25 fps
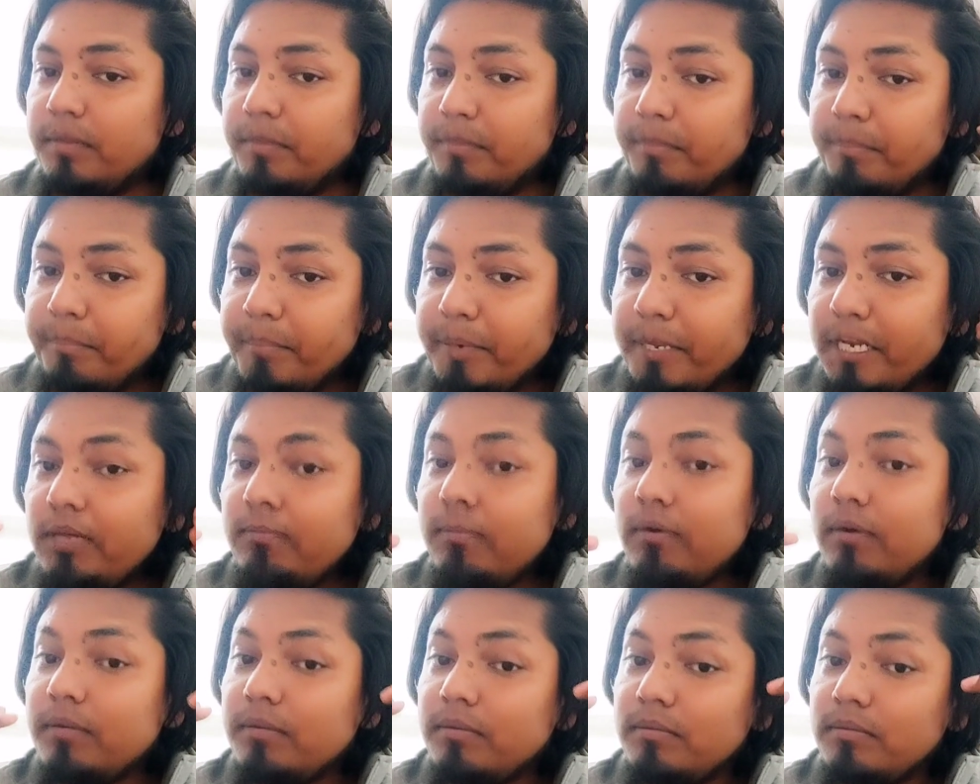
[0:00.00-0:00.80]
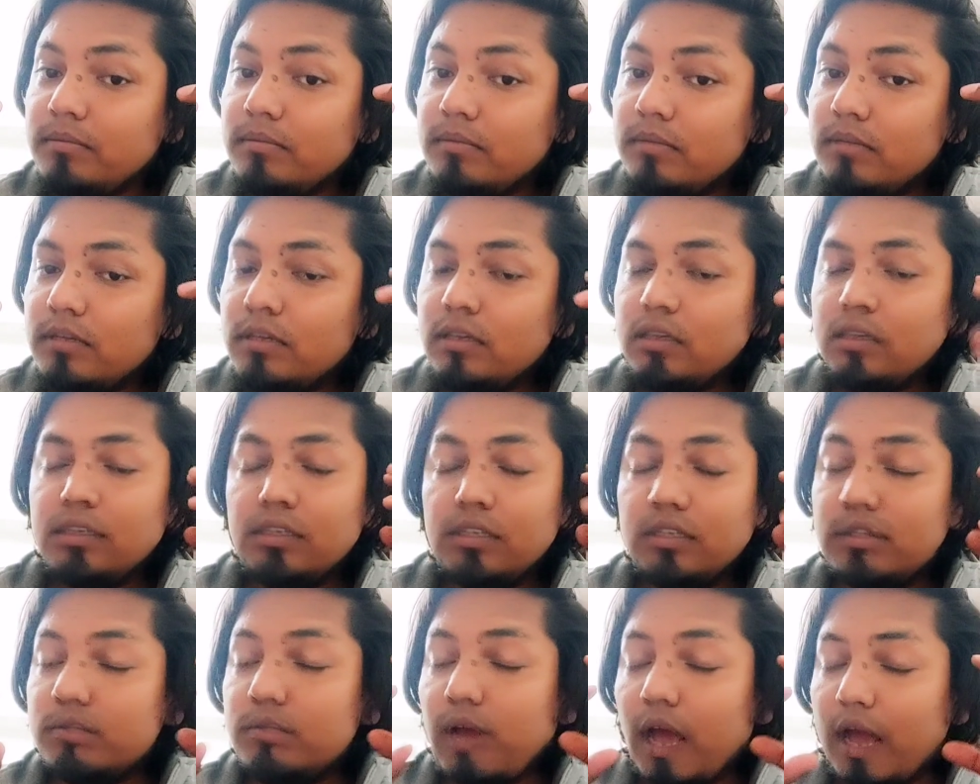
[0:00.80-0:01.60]
Minimum,
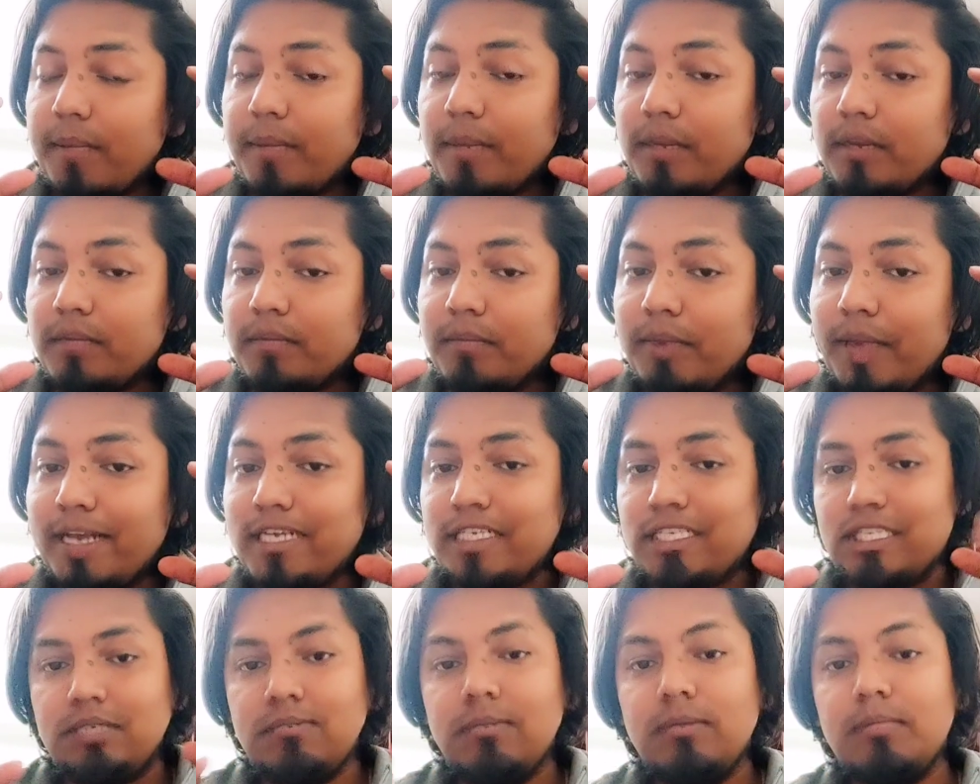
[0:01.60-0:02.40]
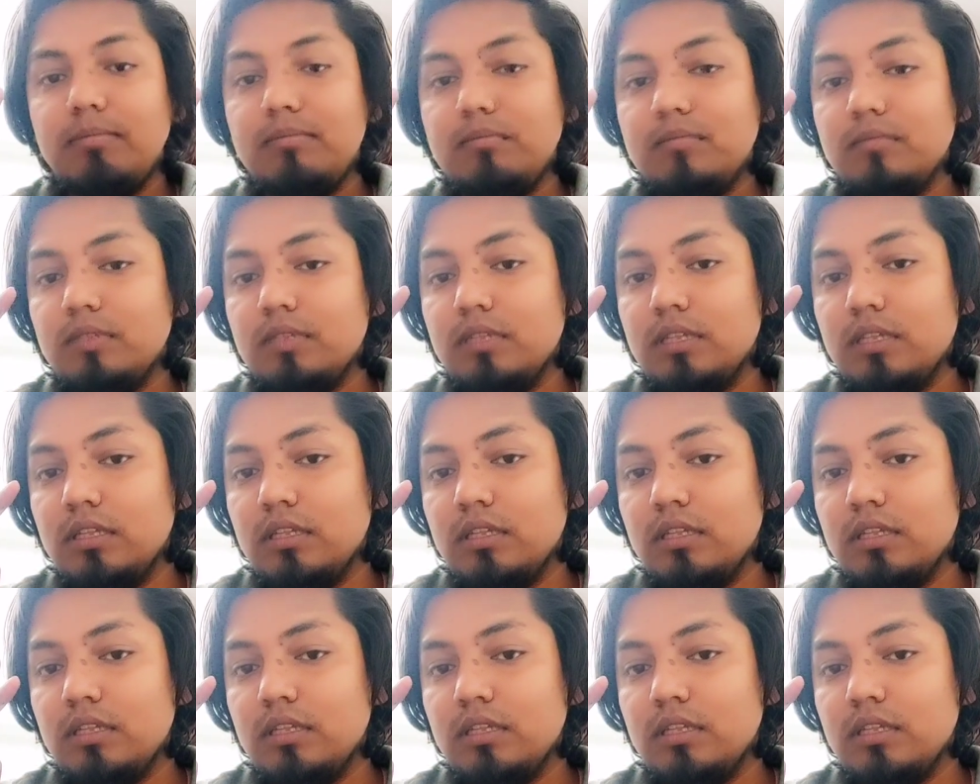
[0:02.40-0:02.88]
I mean maximum,